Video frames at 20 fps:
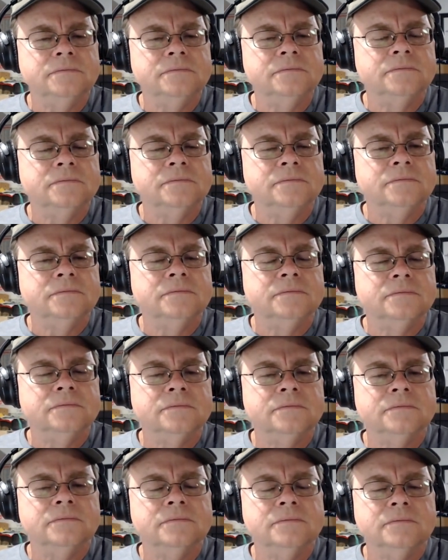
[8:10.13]

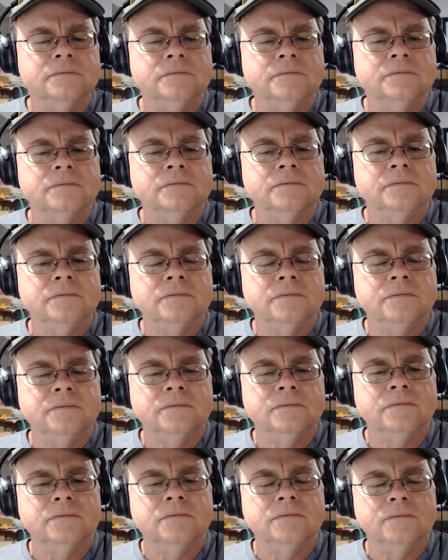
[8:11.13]

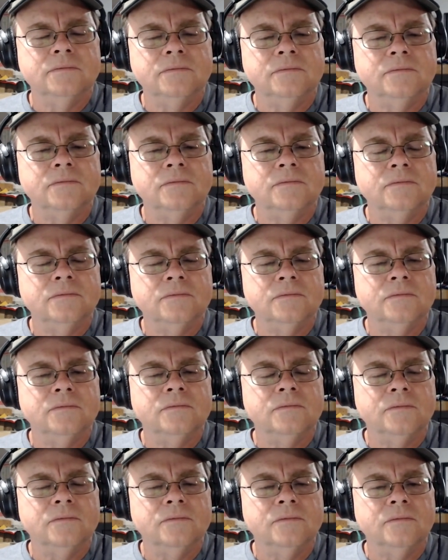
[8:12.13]

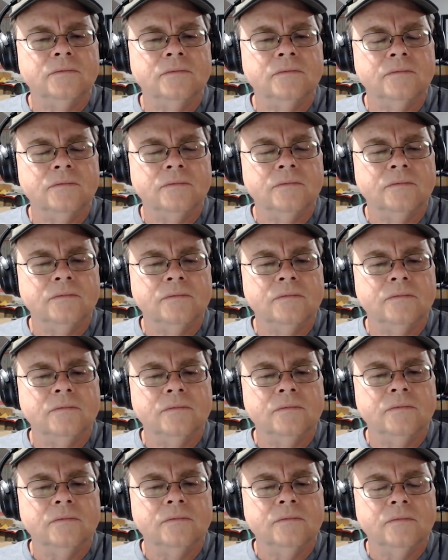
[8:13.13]

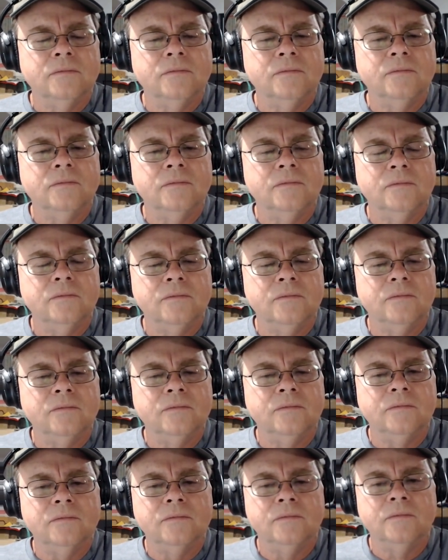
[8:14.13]

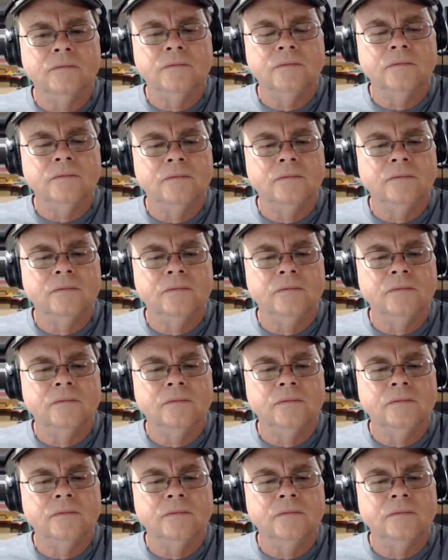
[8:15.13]
(silent)